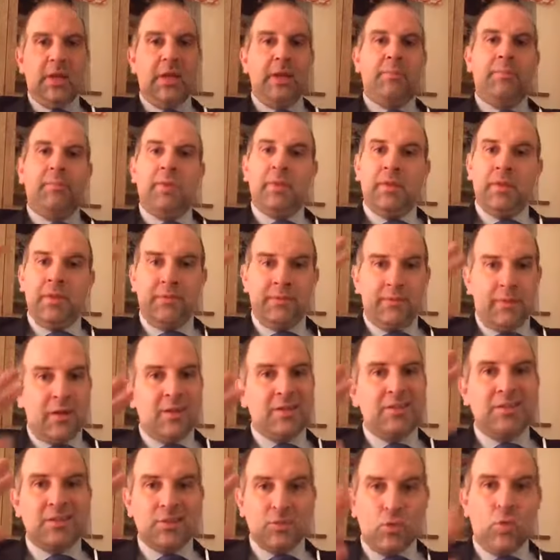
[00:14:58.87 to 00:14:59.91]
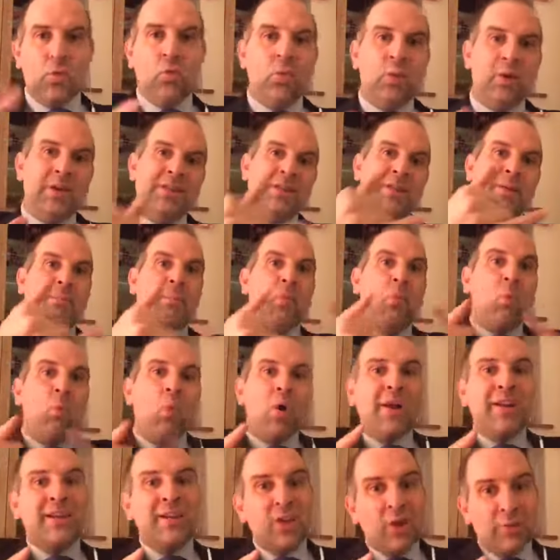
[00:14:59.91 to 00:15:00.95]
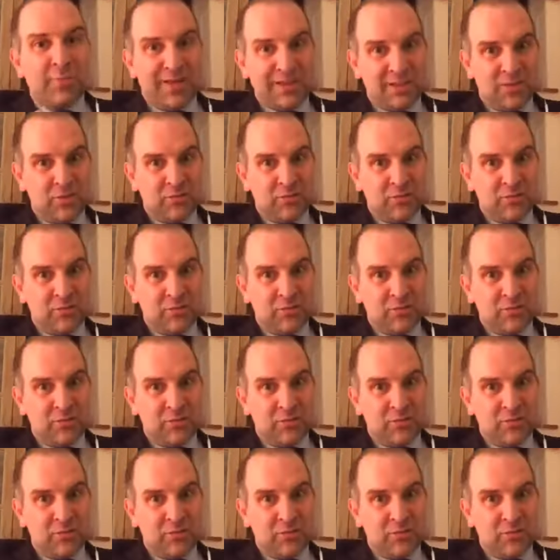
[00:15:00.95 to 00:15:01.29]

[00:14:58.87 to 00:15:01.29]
But the advice is always, number one, go back to your